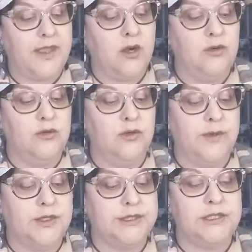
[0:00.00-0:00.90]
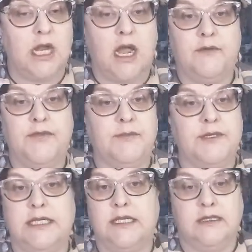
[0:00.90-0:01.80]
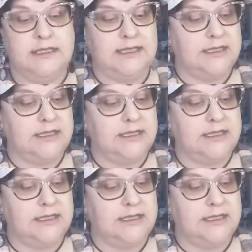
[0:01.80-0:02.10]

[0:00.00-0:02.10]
They're uber soft. They're ridiculously